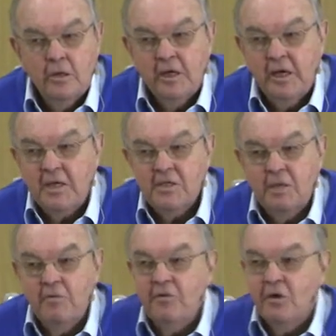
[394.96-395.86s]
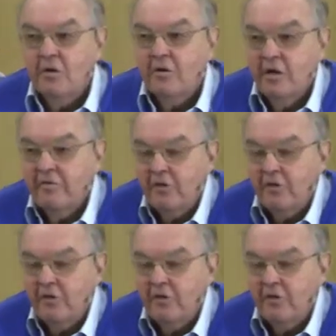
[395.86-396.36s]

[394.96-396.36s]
Okay, some of you, a